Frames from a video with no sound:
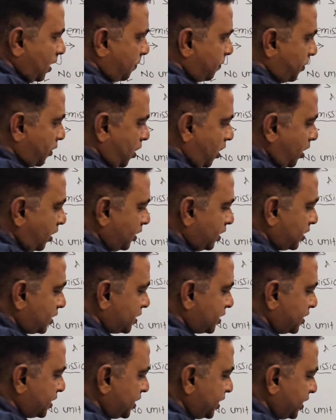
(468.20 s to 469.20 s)

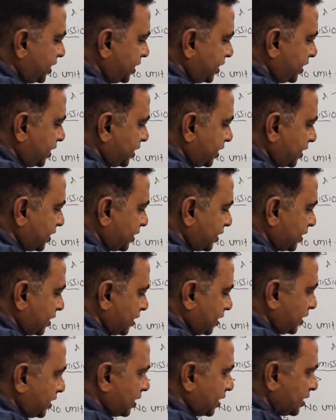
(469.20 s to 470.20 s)
upon T,
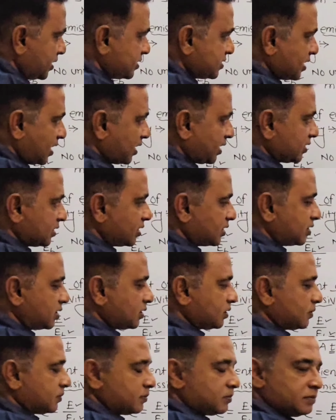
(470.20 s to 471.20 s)
here is
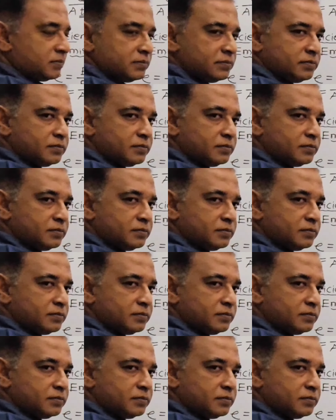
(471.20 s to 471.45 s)
another term,